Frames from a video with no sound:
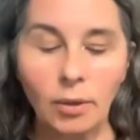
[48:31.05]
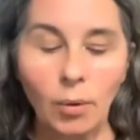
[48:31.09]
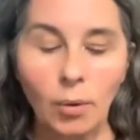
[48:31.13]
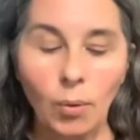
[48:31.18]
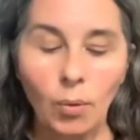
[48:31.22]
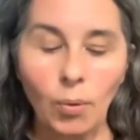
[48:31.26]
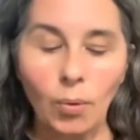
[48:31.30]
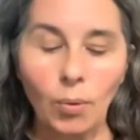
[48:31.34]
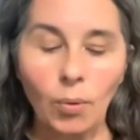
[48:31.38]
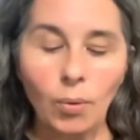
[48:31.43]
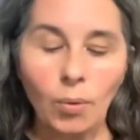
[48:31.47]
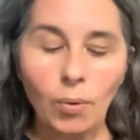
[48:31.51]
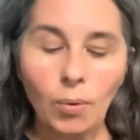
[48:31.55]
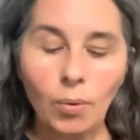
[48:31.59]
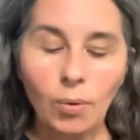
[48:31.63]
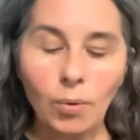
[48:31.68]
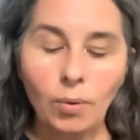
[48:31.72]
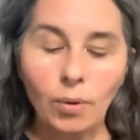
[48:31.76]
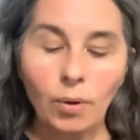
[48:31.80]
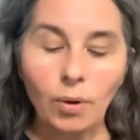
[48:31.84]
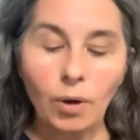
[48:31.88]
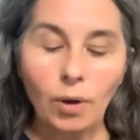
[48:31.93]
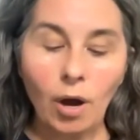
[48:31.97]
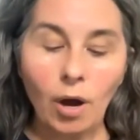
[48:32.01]

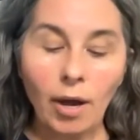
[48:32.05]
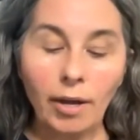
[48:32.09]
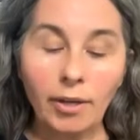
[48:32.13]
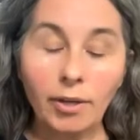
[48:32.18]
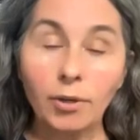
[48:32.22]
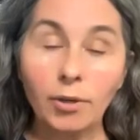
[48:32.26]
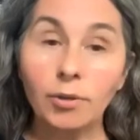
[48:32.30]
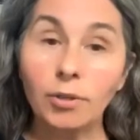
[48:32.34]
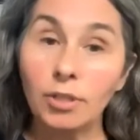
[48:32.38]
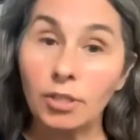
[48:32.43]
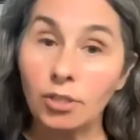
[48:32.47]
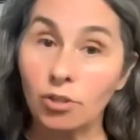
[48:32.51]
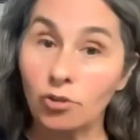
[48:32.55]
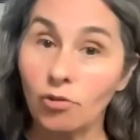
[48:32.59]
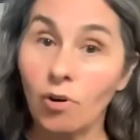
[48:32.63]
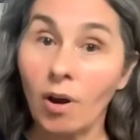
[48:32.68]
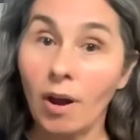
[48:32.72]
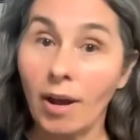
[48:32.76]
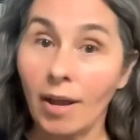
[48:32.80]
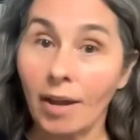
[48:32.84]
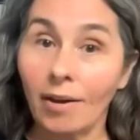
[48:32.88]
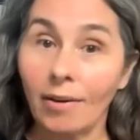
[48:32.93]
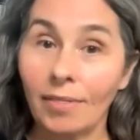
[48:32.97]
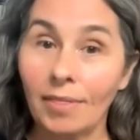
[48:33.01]
or I could
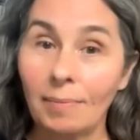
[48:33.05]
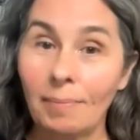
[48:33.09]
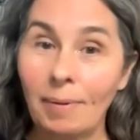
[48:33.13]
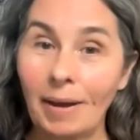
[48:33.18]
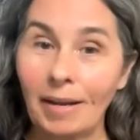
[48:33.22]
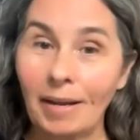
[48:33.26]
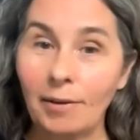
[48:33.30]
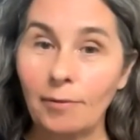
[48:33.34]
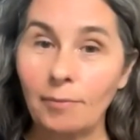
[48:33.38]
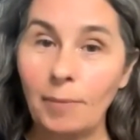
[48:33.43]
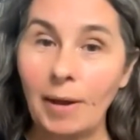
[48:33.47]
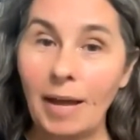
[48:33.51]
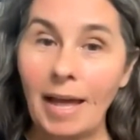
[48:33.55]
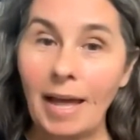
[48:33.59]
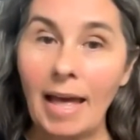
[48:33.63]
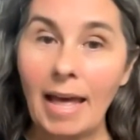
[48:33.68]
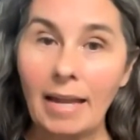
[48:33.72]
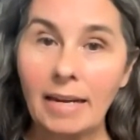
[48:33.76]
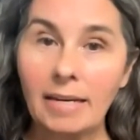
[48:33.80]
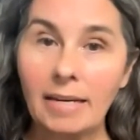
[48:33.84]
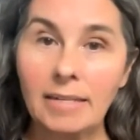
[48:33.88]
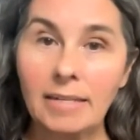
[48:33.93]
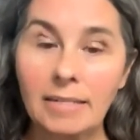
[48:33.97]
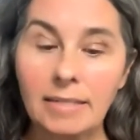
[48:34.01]
try it on the back of my
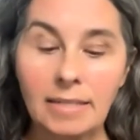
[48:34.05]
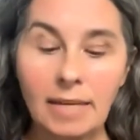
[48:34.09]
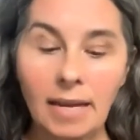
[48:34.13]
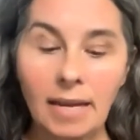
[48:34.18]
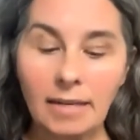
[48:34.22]
hand